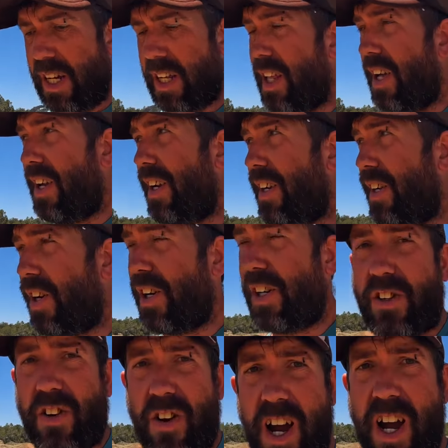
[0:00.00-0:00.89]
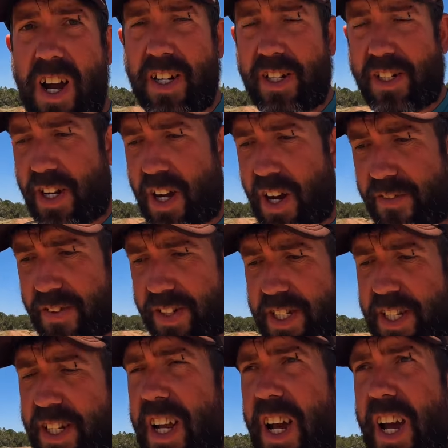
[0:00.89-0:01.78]
A lot of good ground
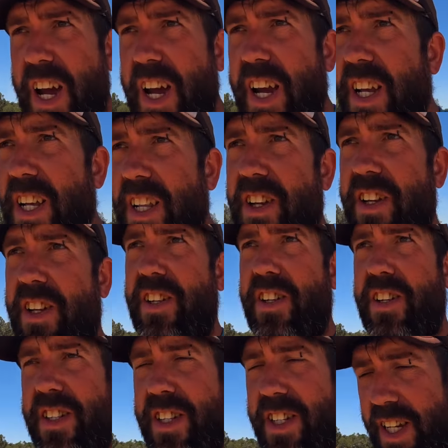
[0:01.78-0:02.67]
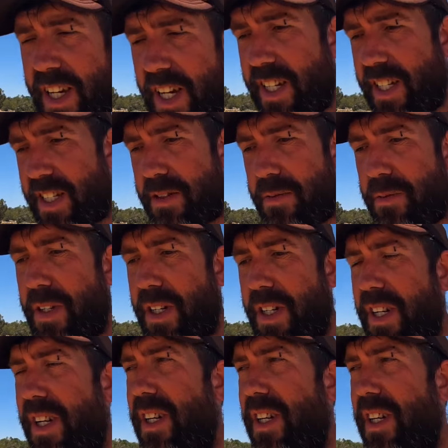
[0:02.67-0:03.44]
covered today, a lot of good things, but